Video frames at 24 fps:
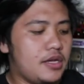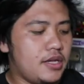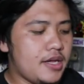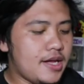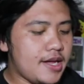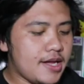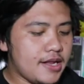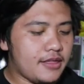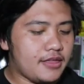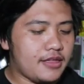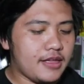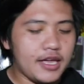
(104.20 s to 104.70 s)

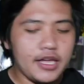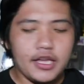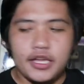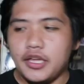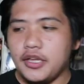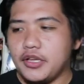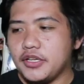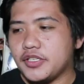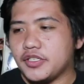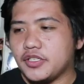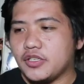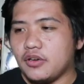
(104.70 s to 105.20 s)
Yeah, thank
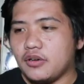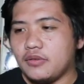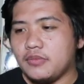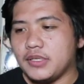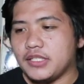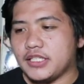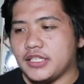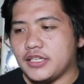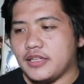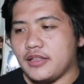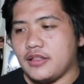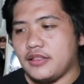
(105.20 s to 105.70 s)
you so
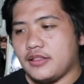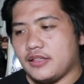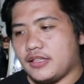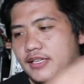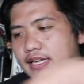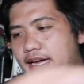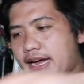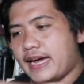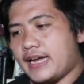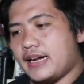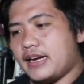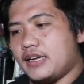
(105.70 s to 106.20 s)
much,
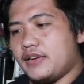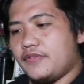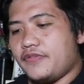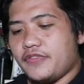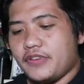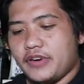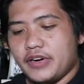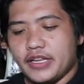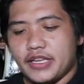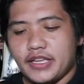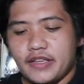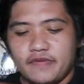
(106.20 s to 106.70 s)
Thailand,
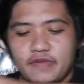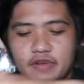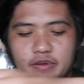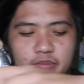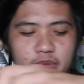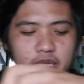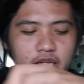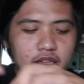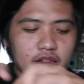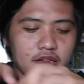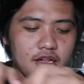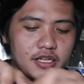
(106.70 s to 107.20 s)
for giving
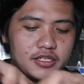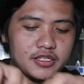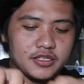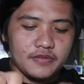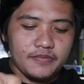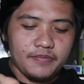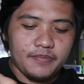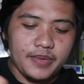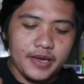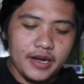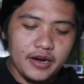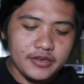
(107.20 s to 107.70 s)
me lots
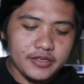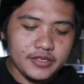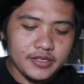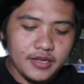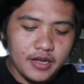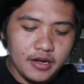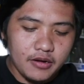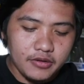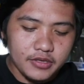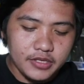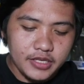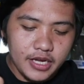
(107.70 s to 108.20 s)
of pairs
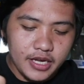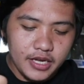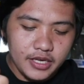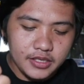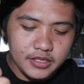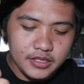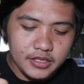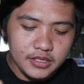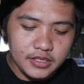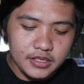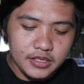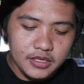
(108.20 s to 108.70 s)

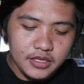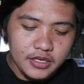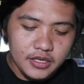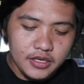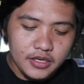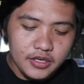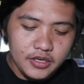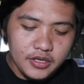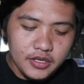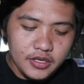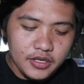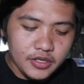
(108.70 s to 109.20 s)
nowadays.
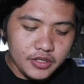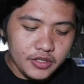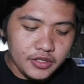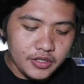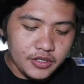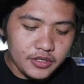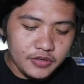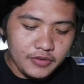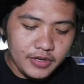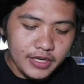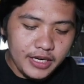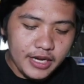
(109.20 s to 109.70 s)

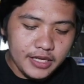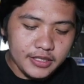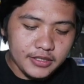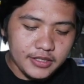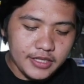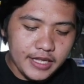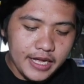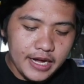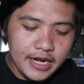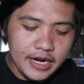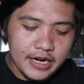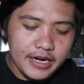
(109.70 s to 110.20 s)
Usually I
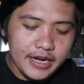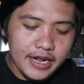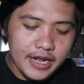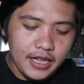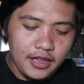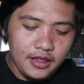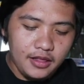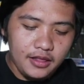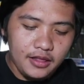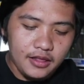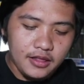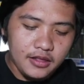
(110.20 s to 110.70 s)
take an
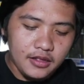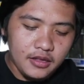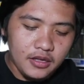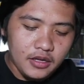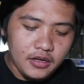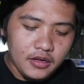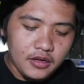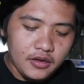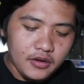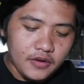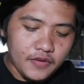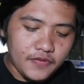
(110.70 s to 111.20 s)
L
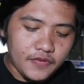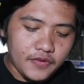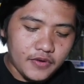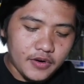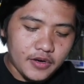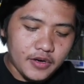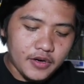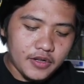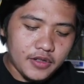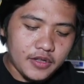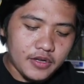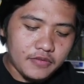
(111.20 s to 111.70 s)

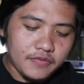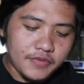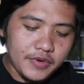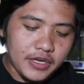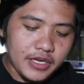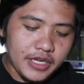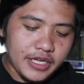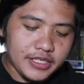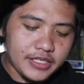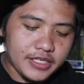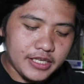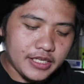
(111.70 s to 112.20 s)
for the
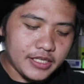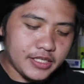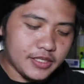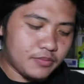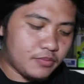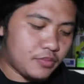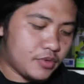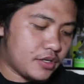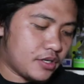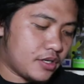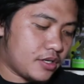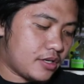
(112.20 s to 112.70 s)
releases,
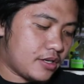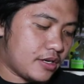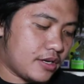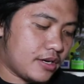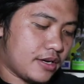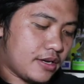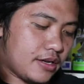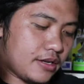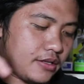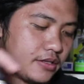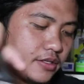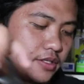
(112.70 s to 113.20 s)
but
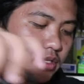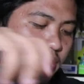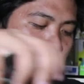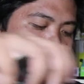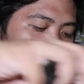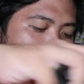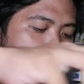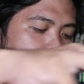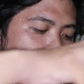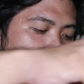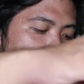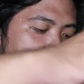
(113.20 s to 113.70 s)

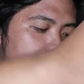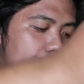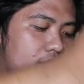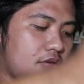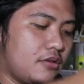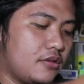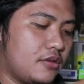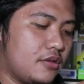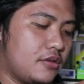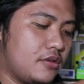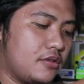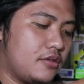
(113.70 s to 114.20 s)
somehow,
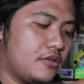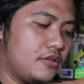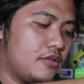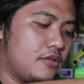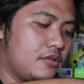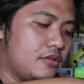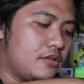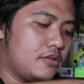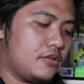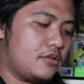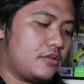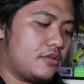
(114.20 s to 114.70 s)

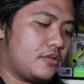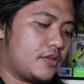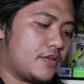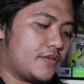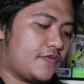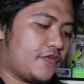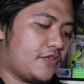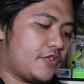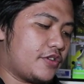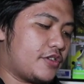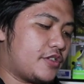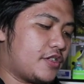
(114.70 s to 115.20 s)

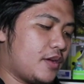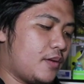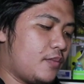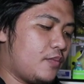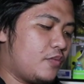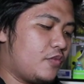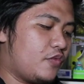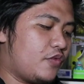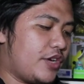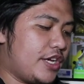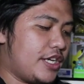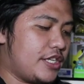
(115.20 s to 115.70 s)
for
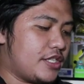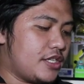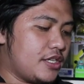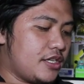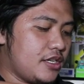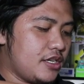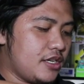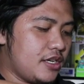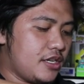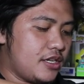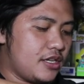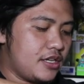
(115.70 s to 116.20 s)
some
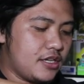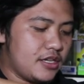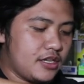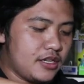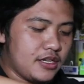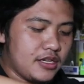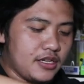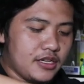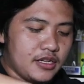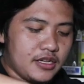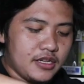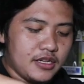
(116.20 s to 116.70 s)
reason,
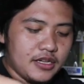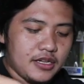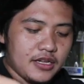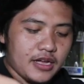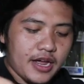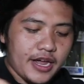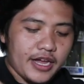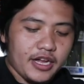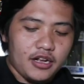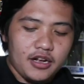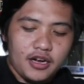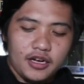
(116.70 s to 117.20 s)

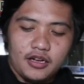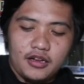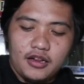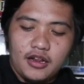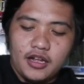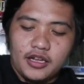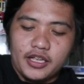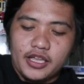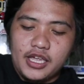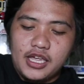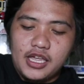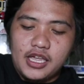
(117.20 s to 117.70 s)
I got
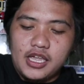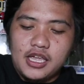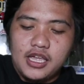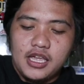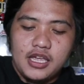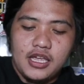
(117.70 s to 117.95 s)
lucky.